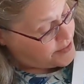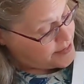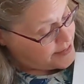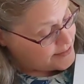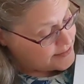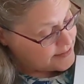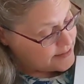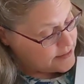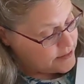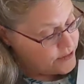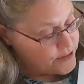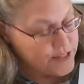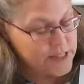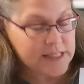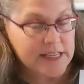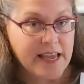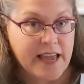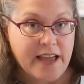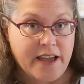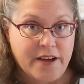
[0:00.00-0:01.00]
these little
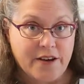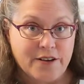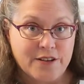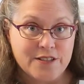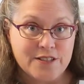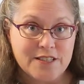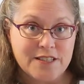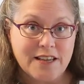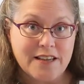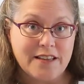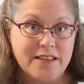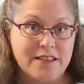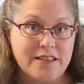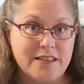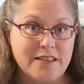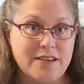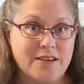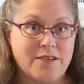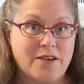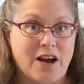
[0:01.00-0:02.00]
scales
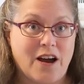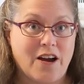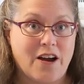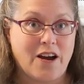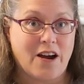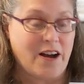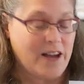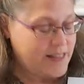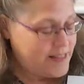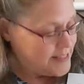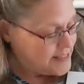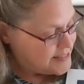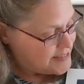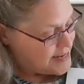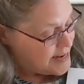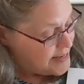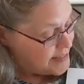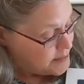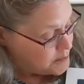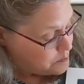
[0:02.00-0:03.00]
that are on the
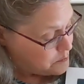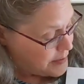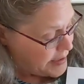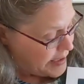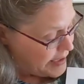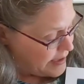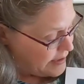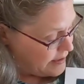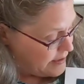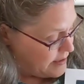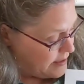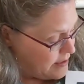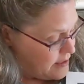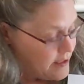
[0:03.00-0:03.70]
snake's back